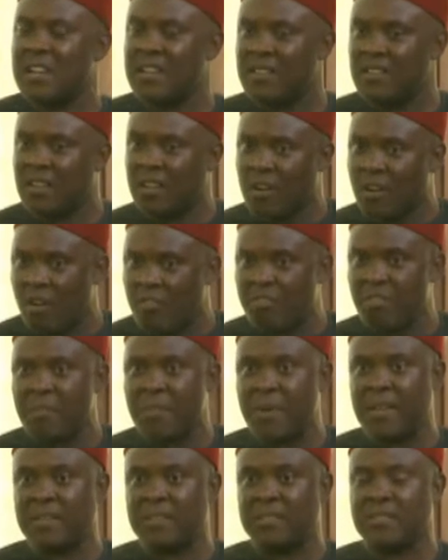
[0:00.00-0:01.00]
the
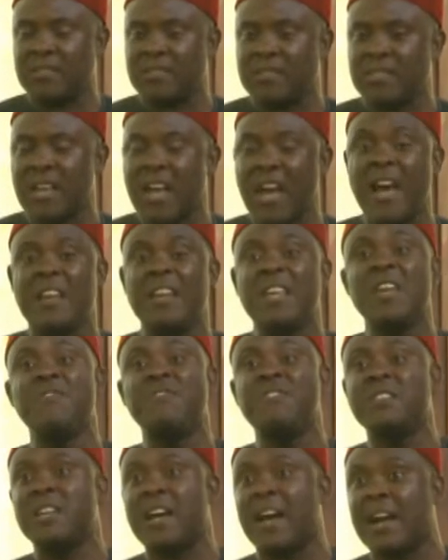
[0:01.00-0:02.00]
government, and
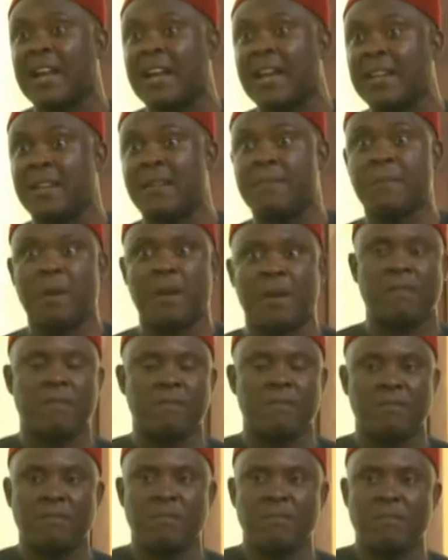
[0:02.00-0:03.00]
even the academia,
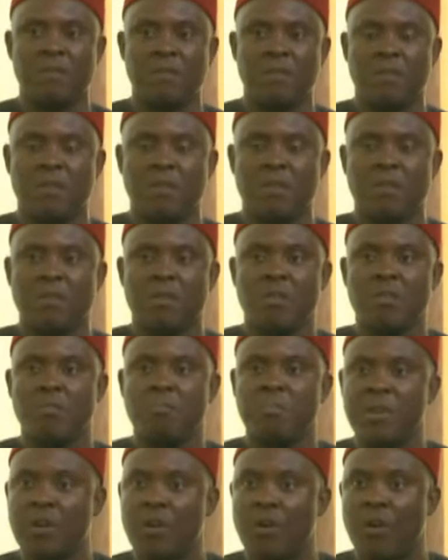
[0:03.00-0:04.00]

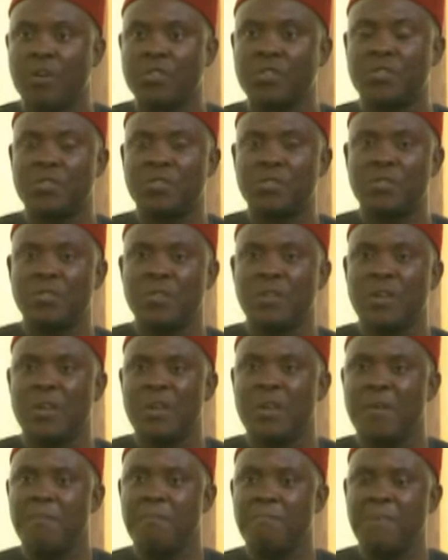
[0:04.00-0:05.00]
because
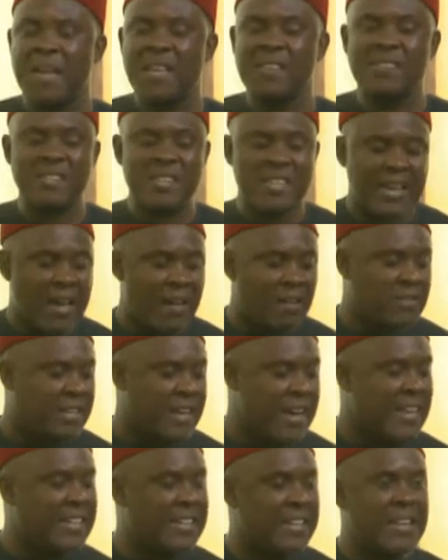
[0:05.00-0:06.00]
basic
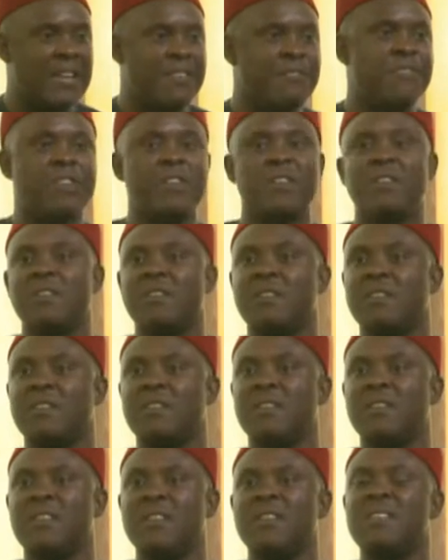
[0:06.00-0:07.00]
healthcare delivery
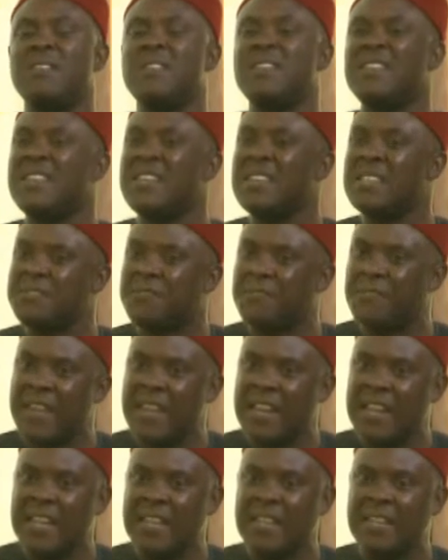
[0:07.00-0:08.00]
is
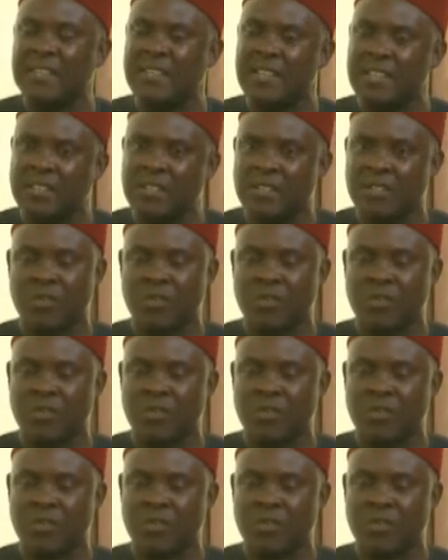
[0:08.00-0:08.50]
failing in this